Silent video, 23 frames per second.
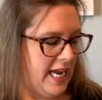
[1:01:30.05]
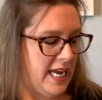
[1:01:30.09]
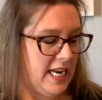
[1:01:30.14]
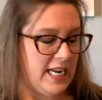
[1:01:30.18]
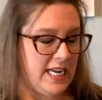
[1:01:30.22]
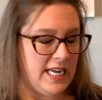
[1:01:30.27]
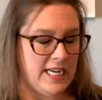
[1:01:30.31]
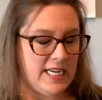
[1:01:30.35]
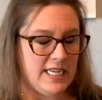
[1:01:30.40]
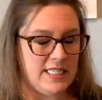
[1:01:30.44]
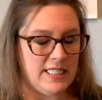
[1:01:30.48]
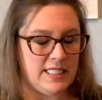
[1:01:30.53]

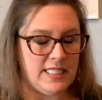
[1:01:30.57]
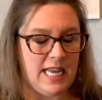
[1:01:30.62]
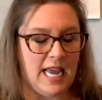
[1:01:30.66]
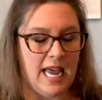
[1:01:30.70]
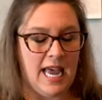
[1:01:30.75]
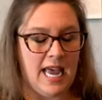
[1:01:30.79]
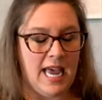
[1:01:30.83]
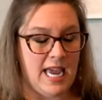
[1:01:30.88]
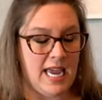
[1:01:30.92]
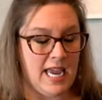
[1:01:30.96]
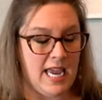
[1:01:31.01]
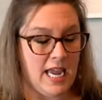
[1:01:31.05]
It is
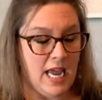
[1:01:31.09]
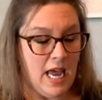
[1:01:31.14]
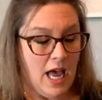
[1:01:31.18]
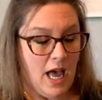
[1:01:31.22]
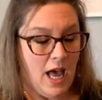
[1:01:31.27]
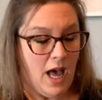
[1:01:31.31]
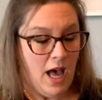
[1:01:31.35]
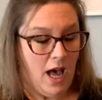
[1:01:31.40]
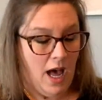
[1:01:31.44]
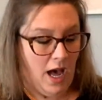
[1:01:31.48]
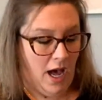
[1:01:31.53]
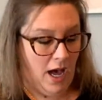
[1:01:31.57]
a
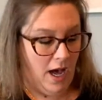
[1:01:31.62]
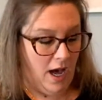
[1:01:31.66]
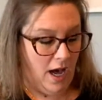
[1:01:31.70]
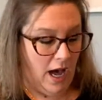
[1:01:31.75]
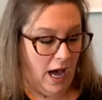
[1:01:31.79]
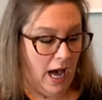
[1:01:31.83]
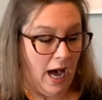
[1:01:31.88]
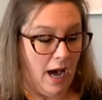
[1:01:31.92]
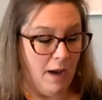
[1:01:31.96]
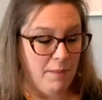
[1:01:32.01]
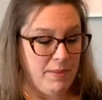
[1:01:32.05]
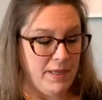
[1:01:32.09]
uh,
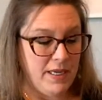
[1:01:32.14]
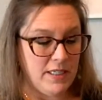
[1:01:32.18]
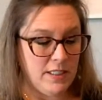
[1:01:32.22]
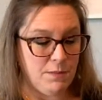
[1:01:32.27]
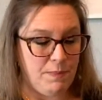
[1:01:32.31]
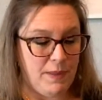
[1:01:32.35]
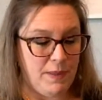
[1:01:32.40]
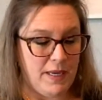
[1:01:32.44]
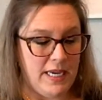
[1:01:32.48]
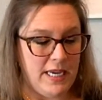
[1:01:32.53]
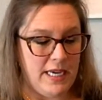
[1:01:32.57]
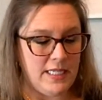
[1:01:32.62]

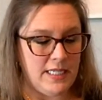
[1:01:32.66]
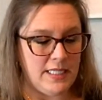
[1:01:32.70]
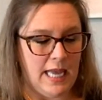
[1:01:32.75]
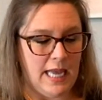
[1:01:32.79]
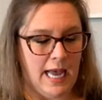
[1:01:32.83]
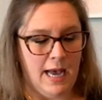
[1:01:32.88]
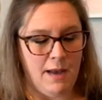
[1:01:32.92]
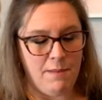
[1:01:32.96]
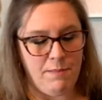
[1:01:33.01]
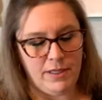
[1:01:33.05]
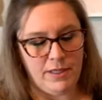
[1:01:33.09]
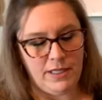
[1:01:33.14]
hobbyist piece,
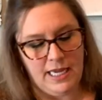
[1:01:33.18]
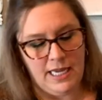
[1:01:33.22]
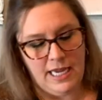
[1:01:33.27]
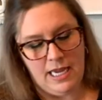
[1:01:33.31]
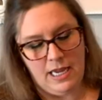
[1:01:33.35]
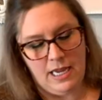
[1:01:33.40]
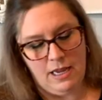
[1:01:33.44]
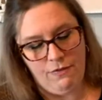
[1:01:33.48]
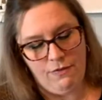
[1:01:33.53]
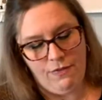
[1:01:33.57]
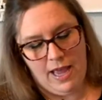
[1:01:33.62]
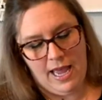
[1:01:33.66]
I
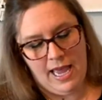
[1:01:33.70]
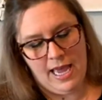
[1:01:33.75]
believe,